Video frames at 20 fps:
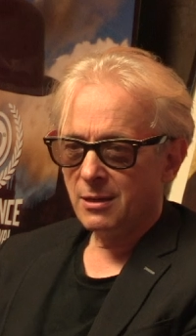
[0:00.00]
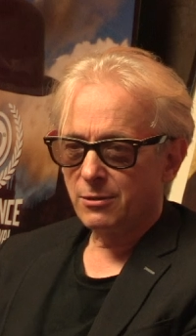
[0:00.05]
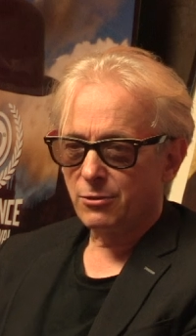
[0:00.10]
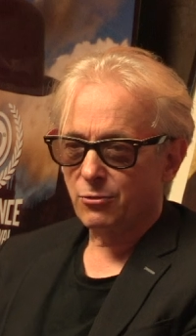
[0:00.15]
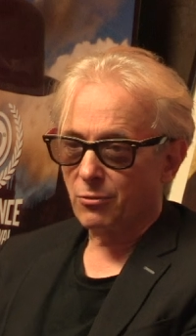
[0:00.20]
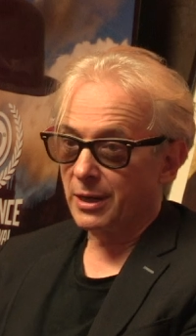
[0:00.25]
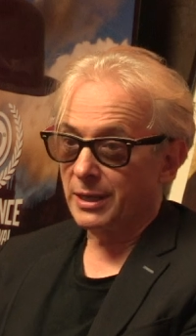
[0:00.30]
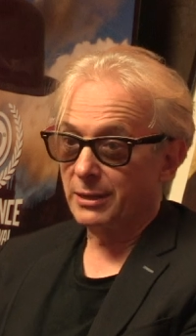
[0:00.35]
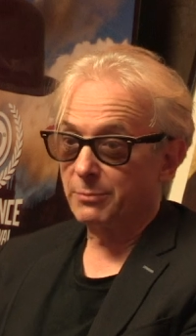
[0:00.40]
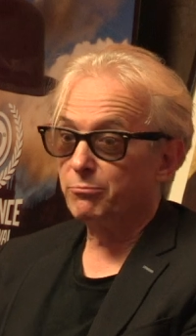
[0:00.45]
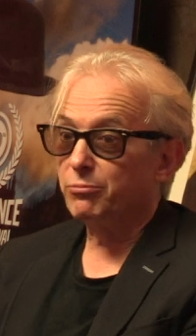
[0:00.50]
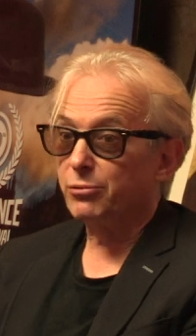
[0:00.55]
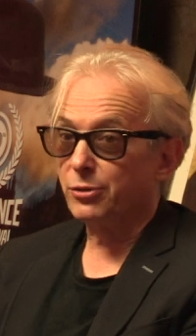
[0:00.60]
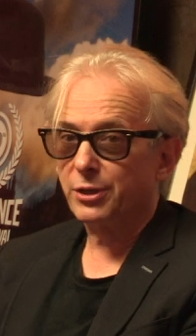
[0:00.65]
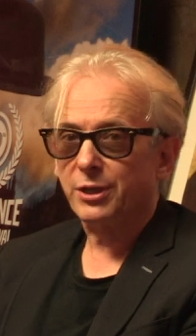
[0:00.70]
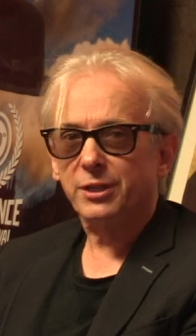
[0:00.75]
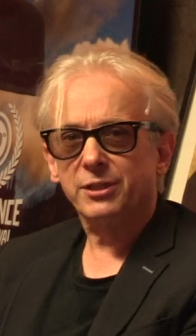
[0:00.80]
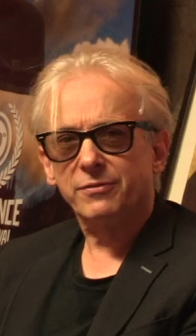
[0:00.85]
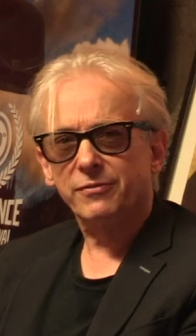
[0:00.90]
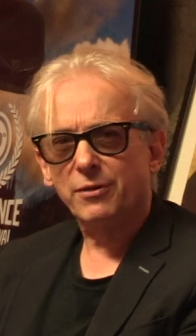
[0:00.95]
great
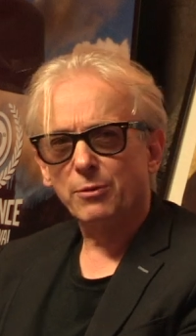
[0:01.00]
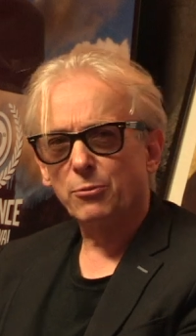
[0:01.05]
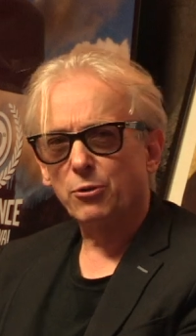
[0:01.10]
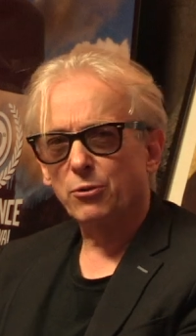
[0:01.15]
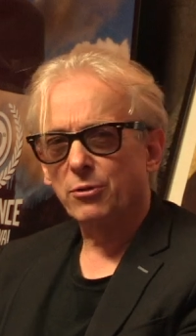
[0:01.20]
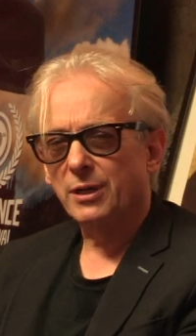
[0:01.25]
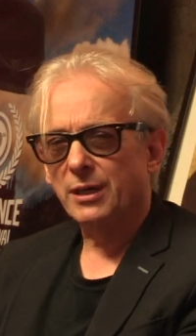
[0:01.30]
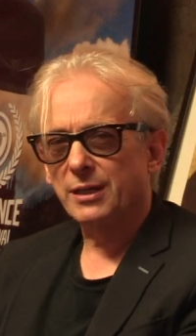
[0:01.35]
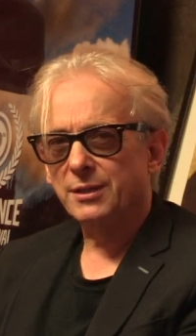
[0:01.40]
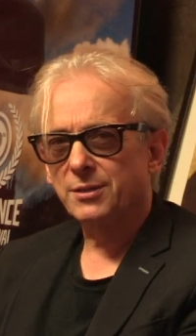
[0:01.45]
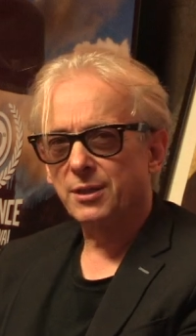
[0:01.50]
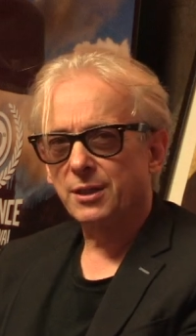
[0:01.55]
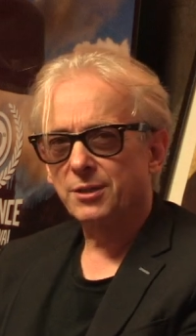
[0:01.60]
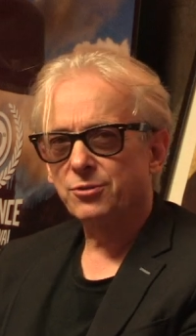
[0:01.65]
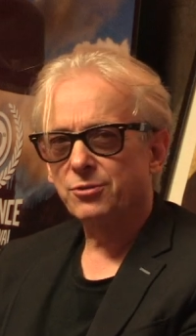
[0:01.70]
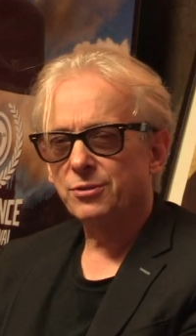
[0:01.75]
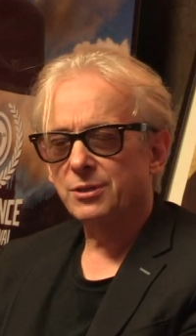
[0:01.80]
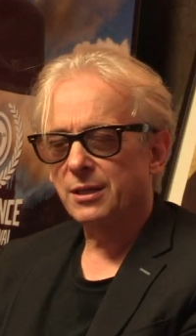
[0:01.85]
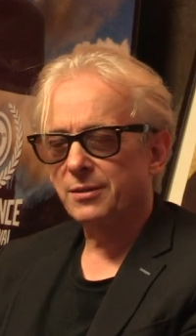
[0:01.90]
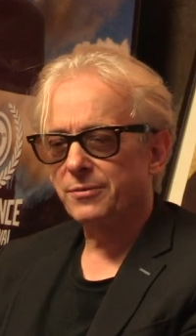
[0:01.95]
British film
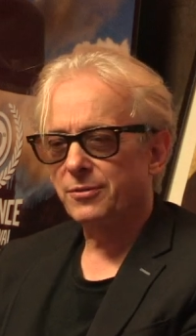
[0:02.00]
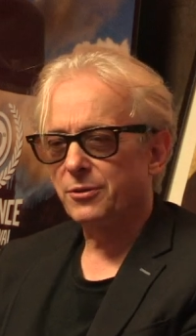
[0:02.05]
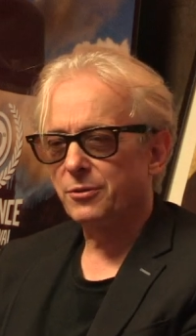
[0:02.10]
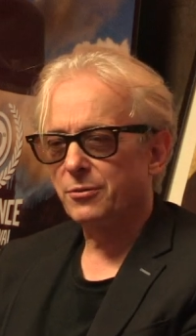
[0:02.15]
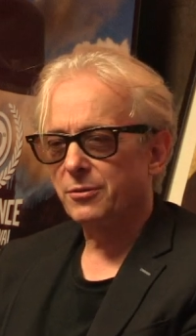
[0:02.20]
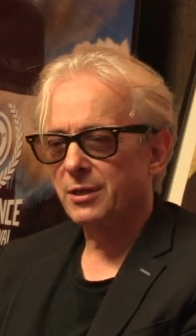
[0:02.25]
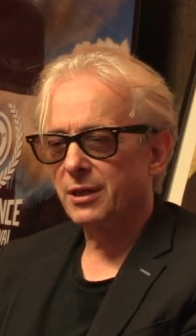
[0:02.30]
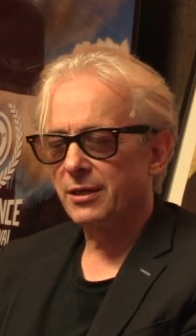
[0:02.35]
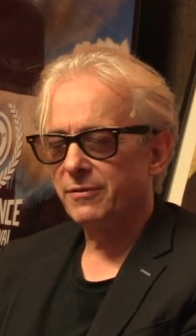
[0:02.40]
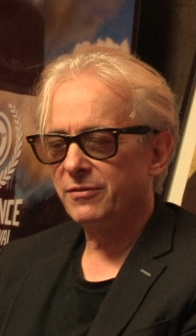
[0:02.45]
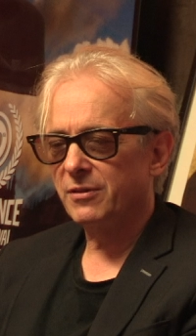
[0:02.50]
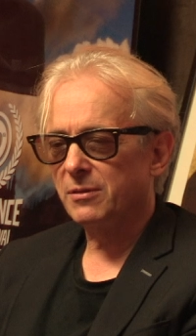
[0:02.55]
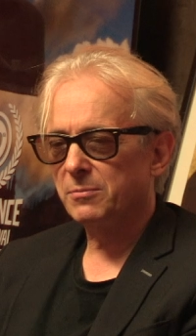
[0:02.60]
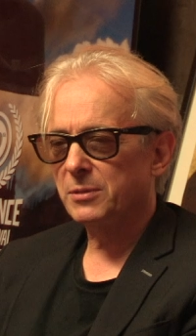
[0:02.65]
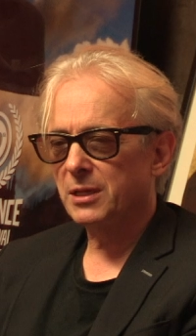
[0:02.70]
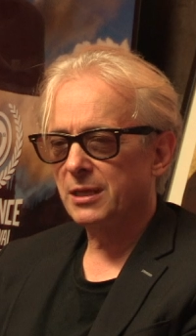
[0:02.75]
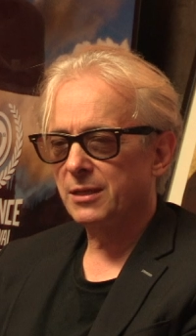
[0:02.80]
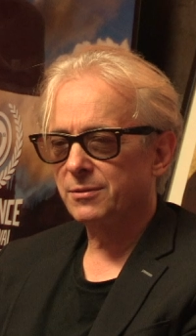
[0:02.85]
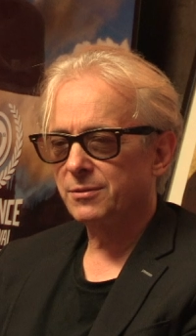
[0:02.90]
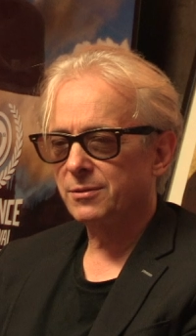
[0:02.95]
organisations like the UK
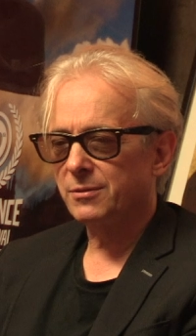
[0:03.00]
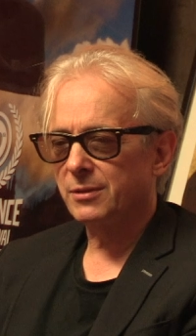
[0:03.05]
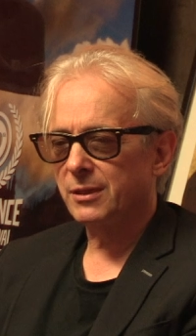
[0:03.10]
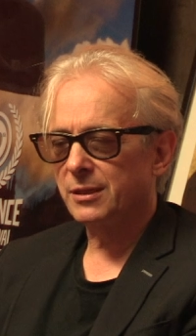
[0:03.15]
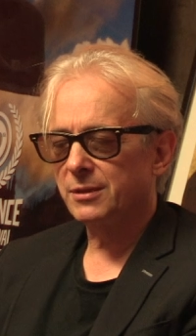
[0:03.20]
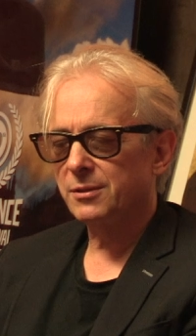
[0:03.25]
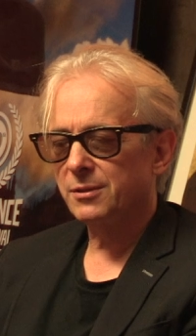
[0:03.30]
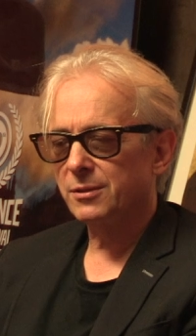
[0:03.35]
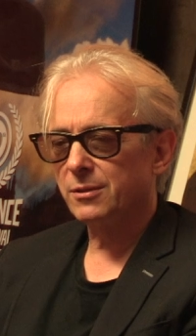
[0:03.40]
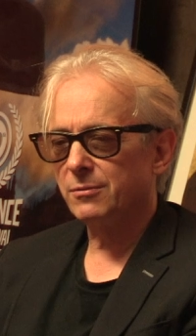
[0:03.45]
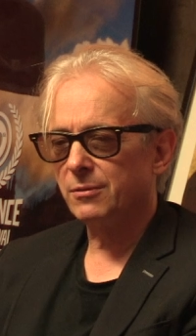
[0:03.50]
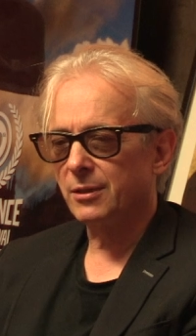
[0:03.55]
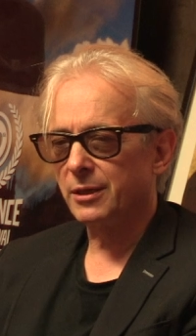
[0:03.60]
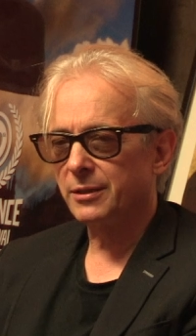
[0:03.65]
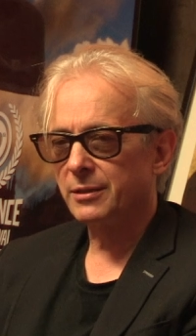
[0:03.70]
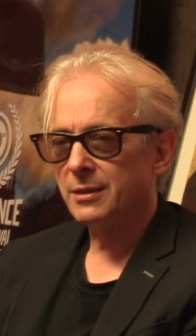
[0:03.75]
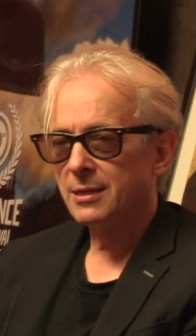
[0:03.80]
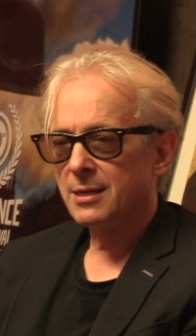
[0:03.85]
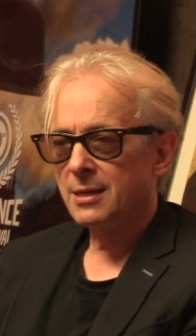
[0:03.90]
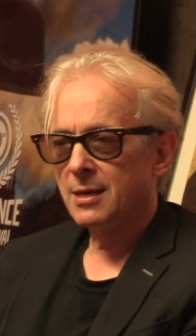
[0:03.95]
Film Council and so
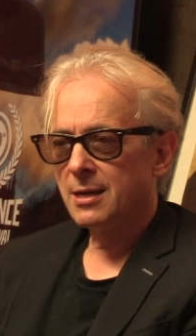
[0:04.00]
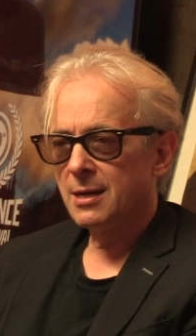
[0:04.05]
on.